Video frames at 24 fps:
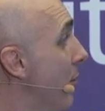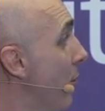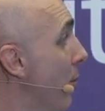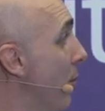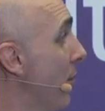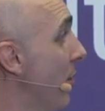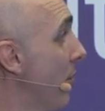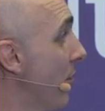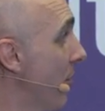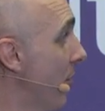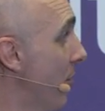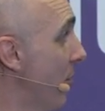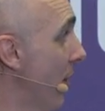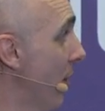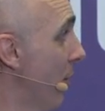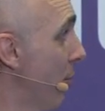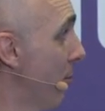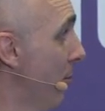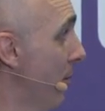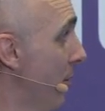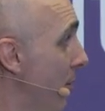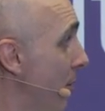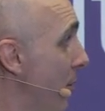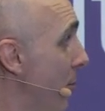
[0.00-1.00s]
of a risk
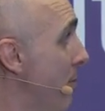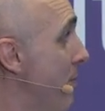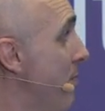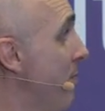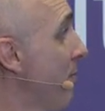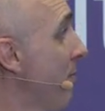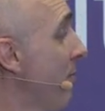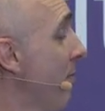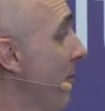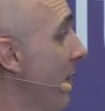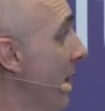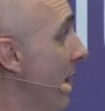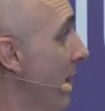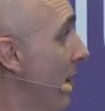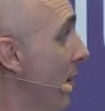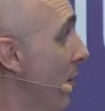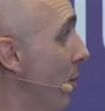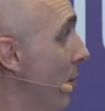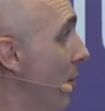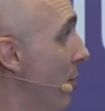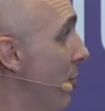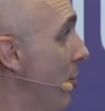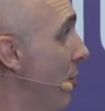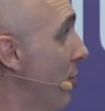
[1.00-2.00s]
assessment, uh,
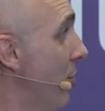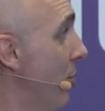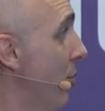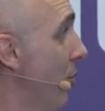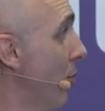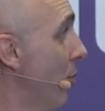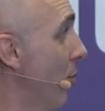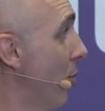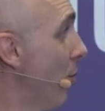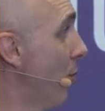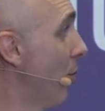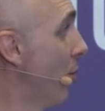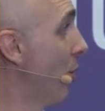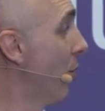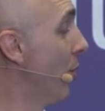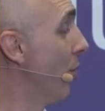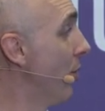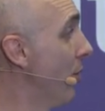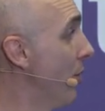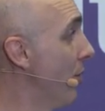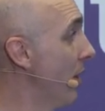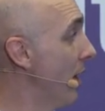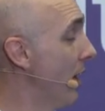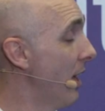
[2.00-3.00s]
which
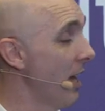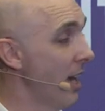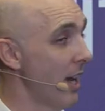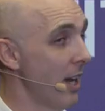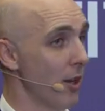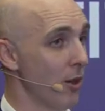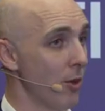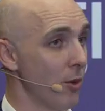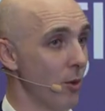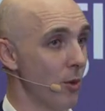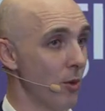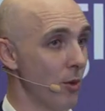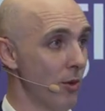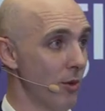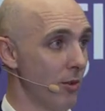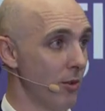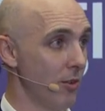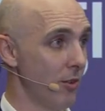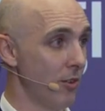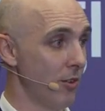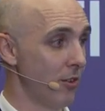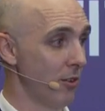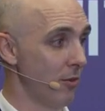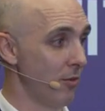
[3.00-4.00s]
could allow
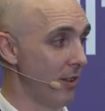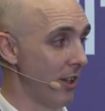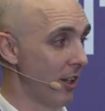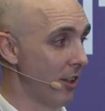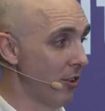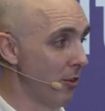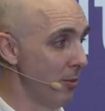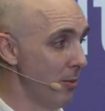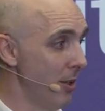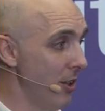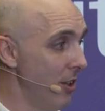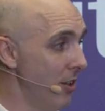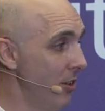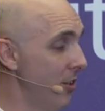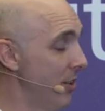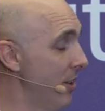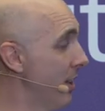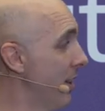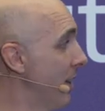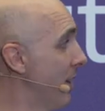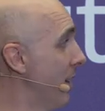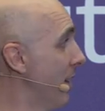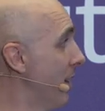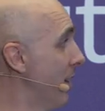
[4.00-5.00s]
some
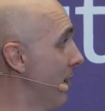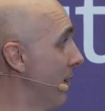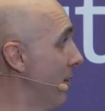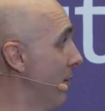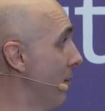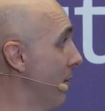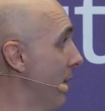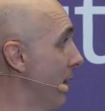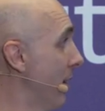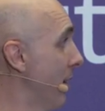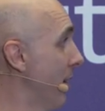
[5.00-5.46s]
flexibility in, in